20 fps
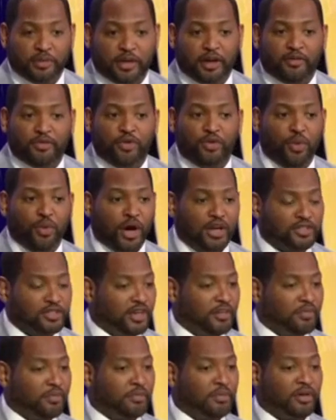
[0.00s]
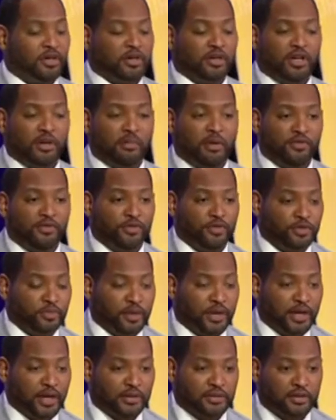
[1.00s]
But if you watch Devin Booker come off those
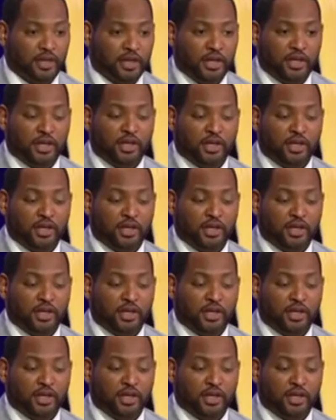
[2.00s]
picks,